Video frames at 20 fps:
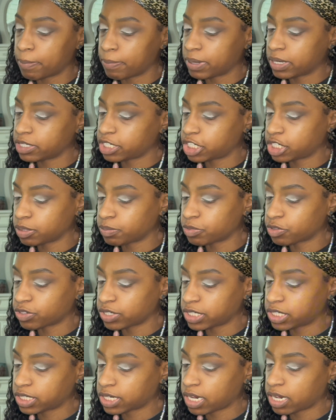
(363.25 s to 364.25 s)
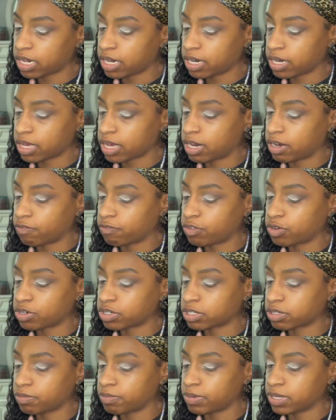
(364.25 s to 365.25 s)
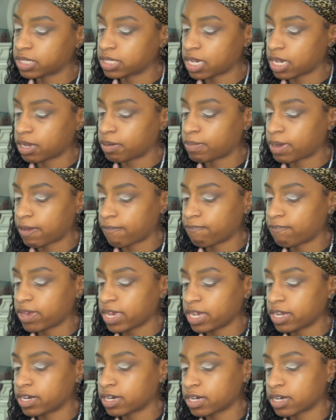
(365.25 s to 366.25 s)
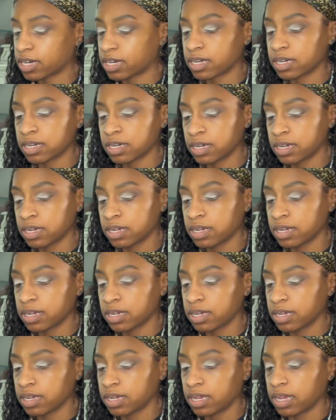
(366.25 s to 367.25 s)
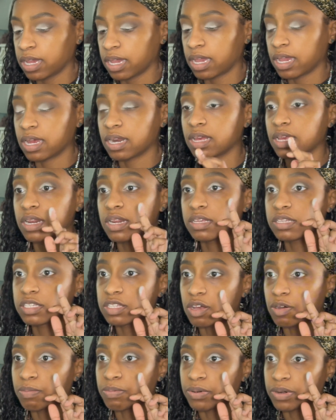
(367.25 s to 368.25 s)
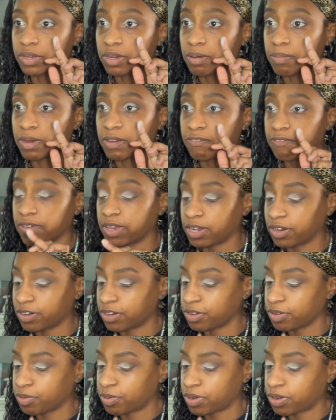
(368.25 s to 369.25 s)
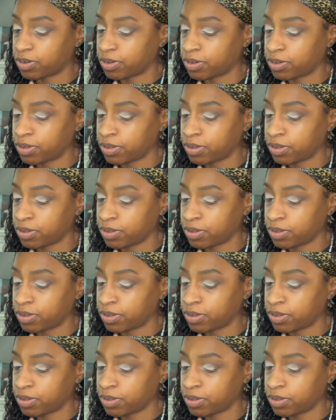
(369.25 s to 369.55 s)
shimmery shade, and of course I'm going to be taking my finger, and it is so pretty on my finger, you all.